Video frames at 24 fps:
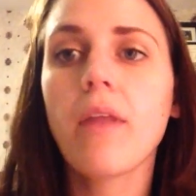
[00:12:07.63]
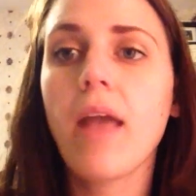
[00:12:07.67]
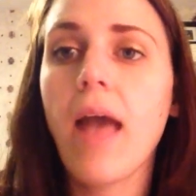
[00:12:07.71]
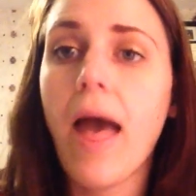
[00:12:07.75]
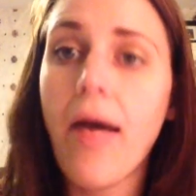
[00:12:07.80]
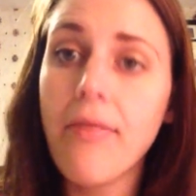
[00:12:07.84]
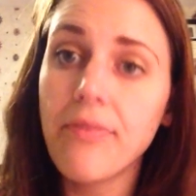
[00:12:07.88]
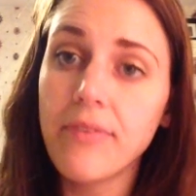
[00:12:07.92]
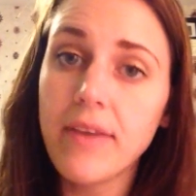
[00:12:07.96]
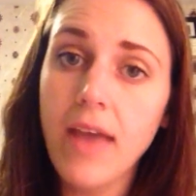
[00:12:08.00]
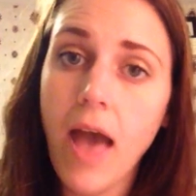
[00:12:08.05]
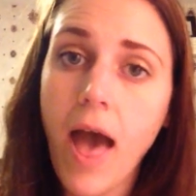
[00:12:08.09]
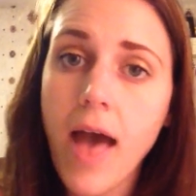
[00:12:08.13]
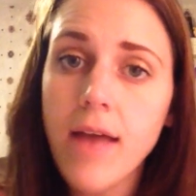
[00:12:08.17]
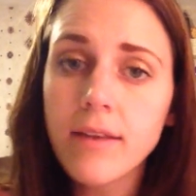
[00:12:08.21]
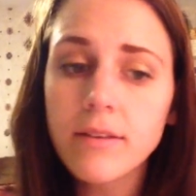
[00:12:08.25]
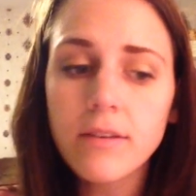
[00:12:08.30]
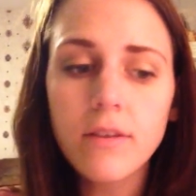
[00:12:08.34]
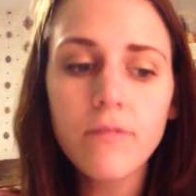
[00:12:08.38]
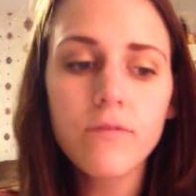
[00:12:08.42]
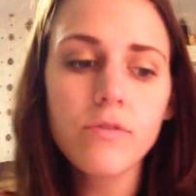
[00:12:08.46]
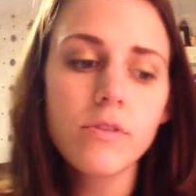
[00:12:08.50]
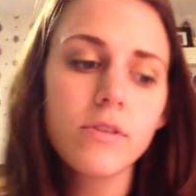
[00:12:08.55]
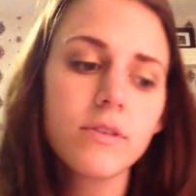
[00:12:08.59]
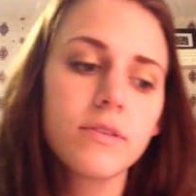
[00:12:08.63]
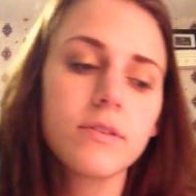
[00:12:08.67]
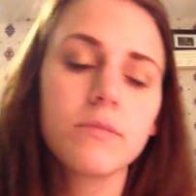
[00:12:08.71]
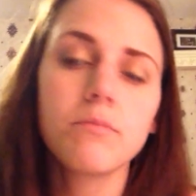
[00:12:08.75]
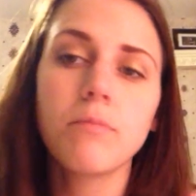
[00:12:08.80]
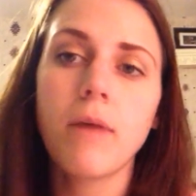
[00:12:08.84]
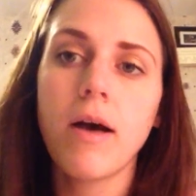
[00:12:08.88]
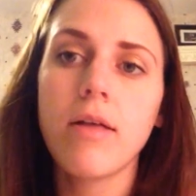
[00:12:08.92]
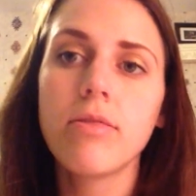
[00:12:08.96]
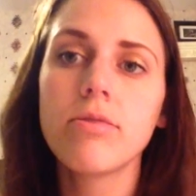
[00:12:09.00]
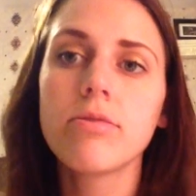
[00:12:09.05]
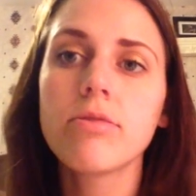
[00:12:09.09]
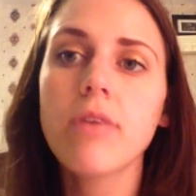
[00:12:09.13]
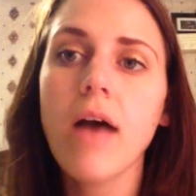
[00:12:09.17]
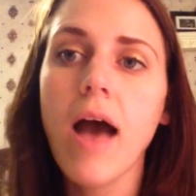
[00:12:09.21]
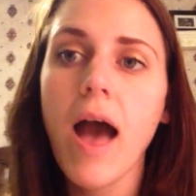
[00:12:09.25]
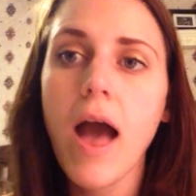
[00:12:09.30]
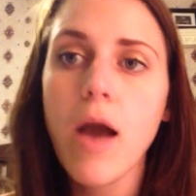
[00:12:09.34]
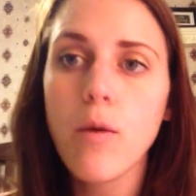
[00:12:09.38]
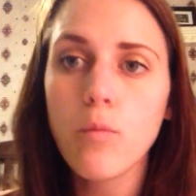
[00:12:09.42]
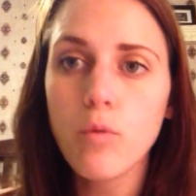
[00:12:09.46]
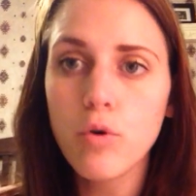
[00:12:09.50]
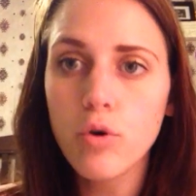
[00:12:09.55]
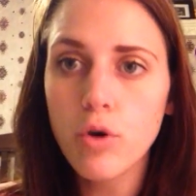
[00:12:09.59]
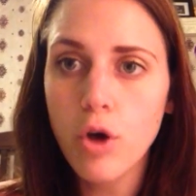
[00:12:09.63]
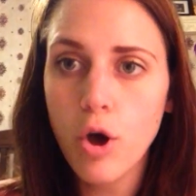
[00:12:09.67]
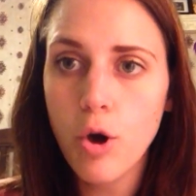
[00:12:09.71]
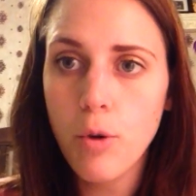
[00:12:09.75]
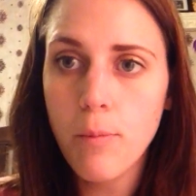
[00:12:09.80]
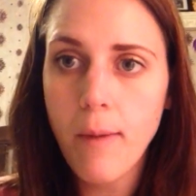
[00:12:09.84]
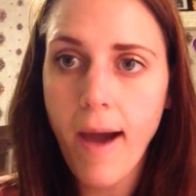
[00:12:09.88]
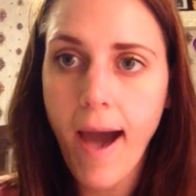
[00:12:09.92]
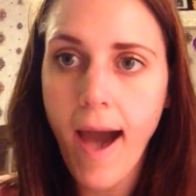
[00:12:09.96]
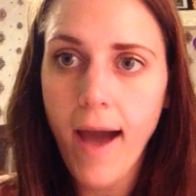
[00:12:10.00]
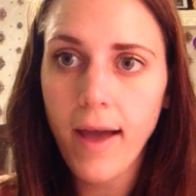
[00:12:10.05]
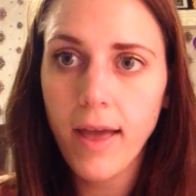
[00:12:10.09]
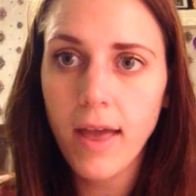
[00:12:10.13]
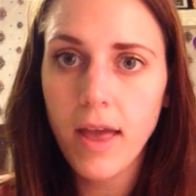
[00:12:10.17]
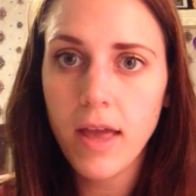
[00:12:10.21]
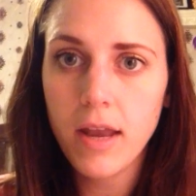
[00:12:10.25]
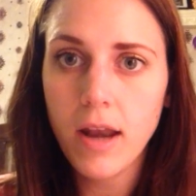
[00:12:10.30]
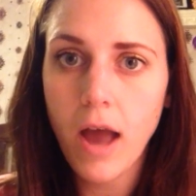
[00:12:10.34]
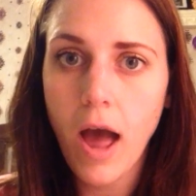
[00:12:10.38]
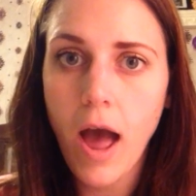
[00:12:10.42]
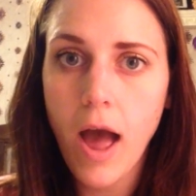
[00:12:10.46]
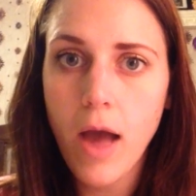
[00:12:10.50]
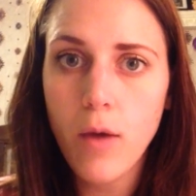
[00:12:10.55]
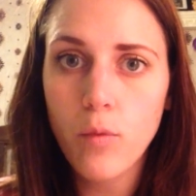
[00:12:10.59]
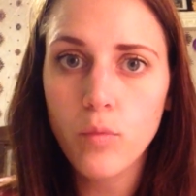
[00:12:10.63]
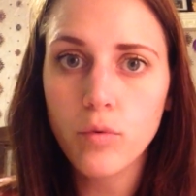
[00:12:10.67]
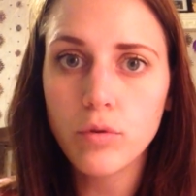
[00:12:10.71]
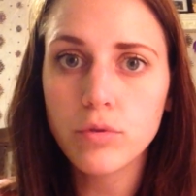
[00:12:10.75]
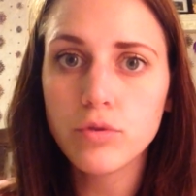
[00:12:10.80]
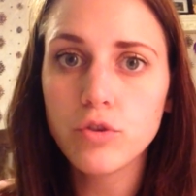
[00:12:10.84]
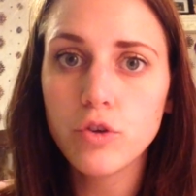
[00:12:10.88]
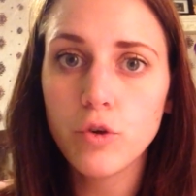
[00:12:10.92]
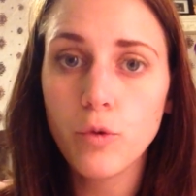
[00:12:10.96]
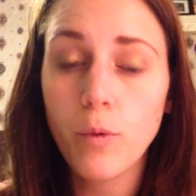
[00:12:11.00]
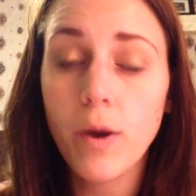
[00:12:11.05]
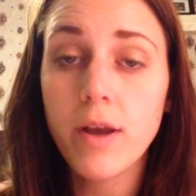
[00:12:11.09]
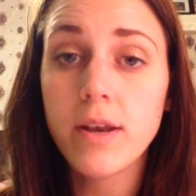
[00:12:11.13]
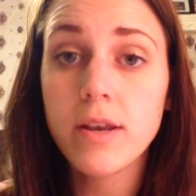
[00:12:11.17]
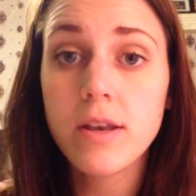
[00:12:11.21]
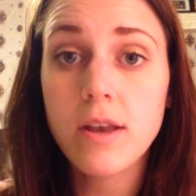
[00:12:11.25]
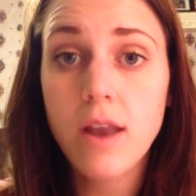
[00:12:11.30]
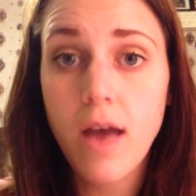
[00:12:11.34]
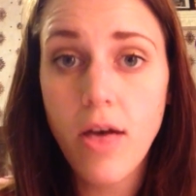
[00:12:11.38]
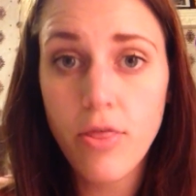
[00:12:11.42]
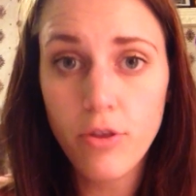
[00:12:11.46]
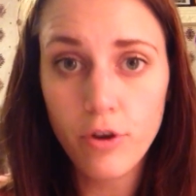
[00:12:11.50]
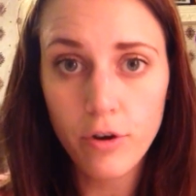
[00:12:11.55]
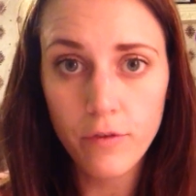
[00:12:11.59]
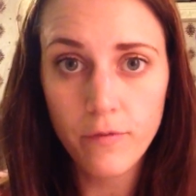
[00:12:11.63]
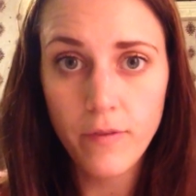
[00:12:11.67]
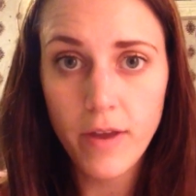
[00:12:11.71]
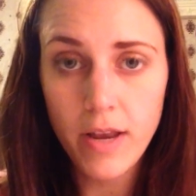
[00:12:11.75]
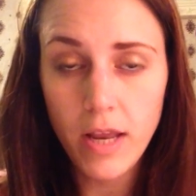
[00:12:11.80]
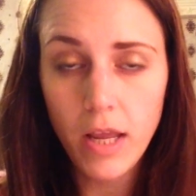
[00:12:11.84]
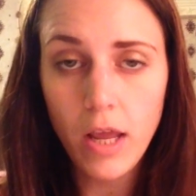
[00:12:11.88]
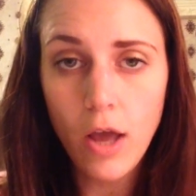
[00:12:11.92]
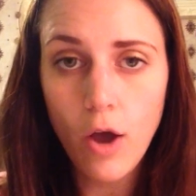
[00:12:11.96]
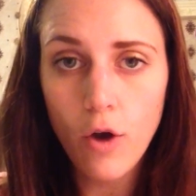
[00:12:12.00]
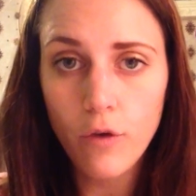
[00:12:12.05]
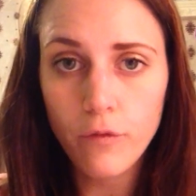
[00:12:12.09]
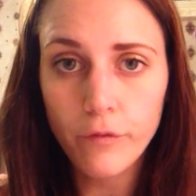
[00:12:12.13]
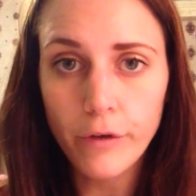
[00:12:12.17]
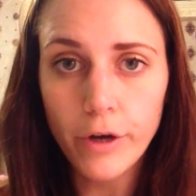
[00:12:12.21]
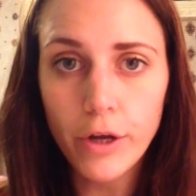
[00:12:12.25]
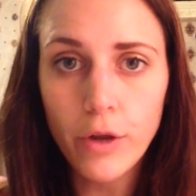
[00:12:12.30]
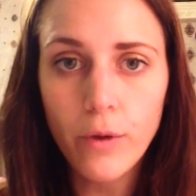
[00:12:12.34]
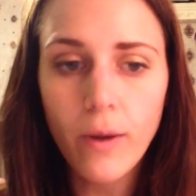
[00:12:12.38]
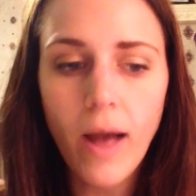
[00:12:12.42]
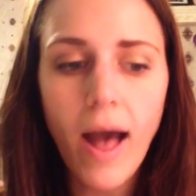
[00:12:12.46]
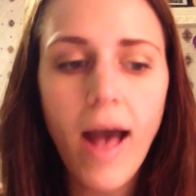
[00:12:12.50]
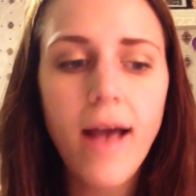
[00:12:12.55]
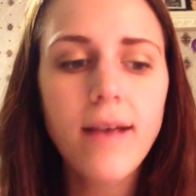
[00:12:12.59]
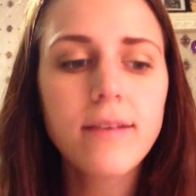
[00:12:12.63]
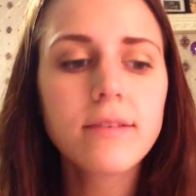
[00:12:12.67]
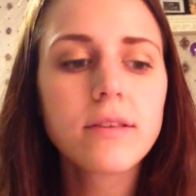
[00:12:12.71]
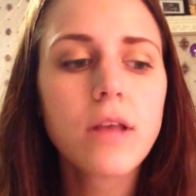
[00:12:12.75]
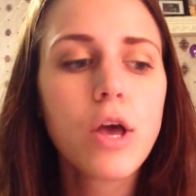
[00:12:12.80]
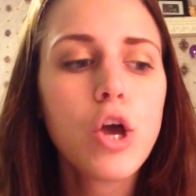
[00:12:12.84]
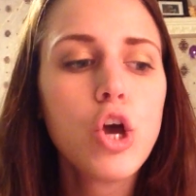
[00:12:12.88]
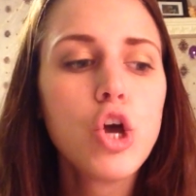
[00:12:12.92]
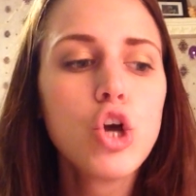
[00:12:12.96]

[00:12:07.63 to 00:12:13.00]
at the end of this month, I will go back and I will do another video for you guys